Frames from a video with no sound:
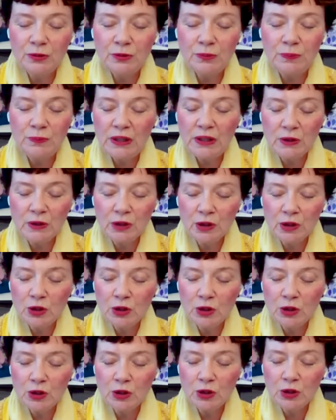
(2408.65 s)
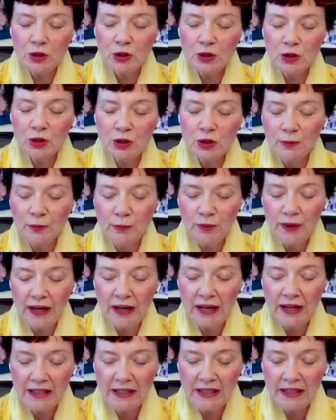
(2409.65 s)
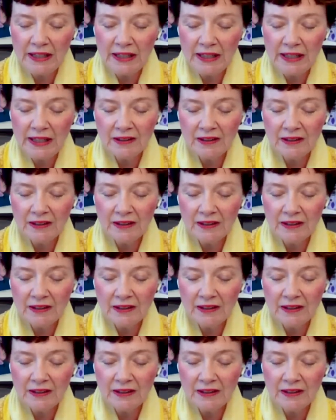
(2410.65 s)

spiritual part of your brain